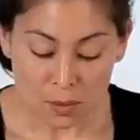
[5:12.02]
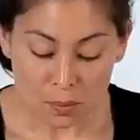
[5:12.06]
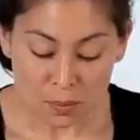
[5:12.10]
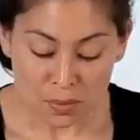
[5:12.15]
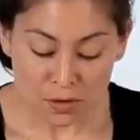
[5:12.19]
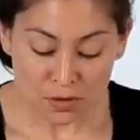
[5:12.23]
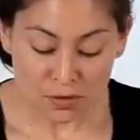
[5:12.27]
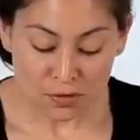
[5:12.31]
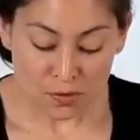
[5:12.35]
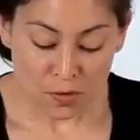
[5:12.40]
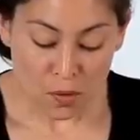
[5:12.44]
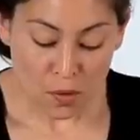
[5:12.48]

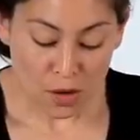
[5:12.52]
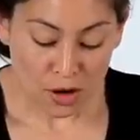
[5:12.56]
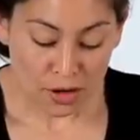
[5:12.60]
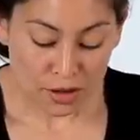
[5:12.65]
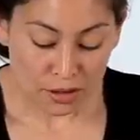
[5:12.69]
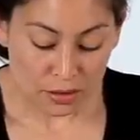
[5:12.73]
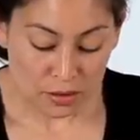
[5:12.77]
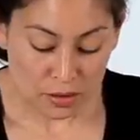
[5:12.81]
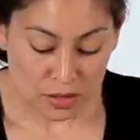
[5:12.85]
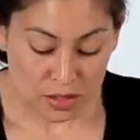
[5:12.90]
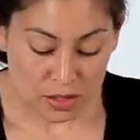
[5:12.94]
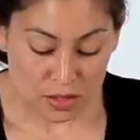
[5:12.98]
Before
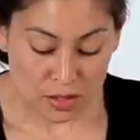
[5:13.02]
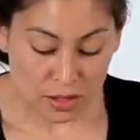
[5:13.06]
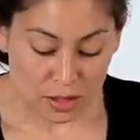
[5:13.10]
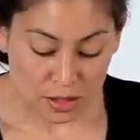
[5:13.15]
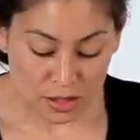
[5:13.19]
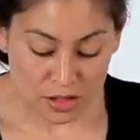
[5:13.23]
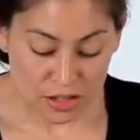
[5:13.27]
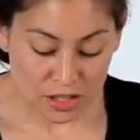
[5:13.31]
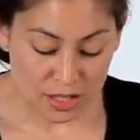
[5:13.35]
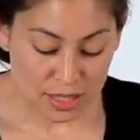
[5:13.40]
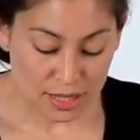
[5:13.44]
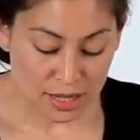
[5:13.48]
you start,
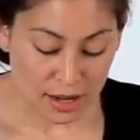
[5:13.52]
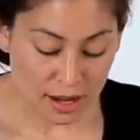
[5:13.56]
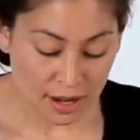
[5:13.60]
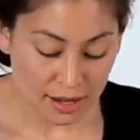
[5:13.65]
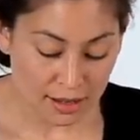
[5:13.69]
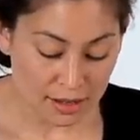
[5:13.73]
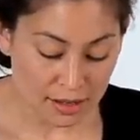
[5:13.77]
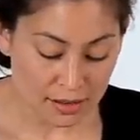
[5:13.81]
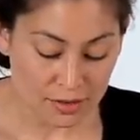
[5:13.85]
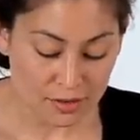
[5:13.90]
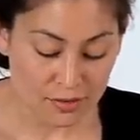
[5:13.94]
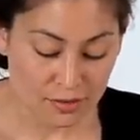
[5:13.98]
just
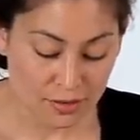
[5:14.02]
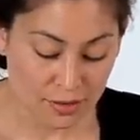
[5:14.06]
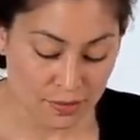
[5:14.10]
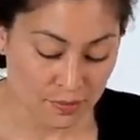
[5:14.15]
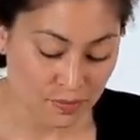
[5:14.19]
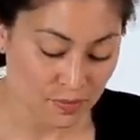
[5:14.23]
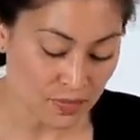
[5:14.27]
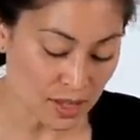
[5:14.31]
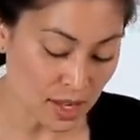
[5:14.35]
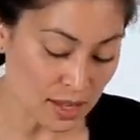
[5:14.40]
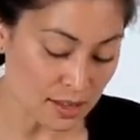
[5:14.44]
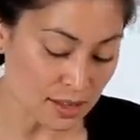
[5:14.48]
kind of,
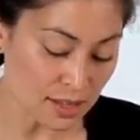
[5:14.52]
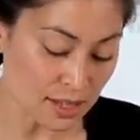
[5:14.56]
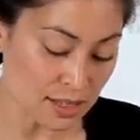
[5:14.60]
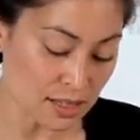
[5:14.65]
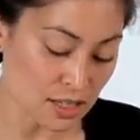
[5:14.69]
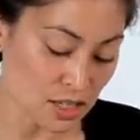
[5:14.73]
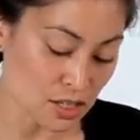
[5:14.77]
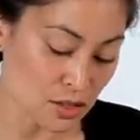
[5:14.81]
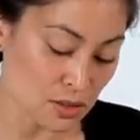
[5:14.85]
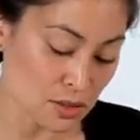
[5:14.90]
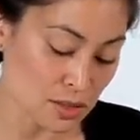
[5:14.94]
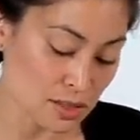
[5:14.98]
I like
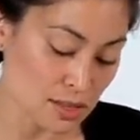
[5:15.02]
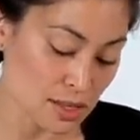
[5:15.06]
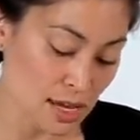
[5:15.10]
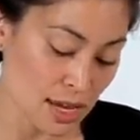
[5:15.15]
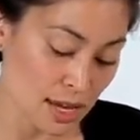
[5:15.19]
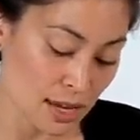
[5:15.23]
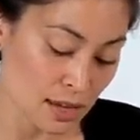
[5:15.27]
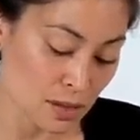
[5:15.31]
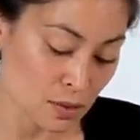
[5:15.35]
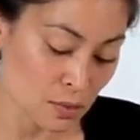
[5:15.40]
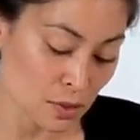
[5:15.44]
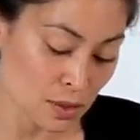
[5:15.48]
to use the
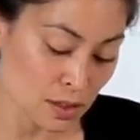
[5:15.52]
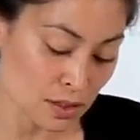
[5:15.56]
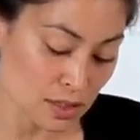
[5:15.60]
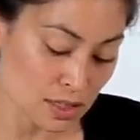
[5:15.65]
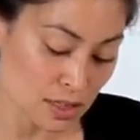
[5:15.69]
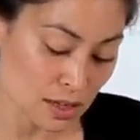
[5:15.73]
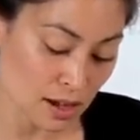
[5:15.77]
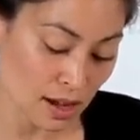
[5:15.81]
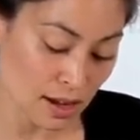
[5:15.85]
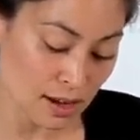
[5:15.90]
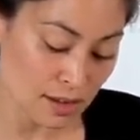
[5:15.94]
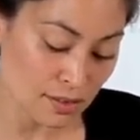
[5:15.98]
hand wheel to
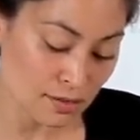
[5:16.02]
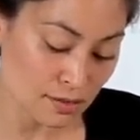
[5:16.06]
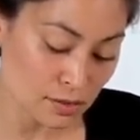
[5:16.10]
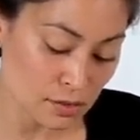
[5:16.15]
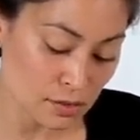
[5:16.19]
kind of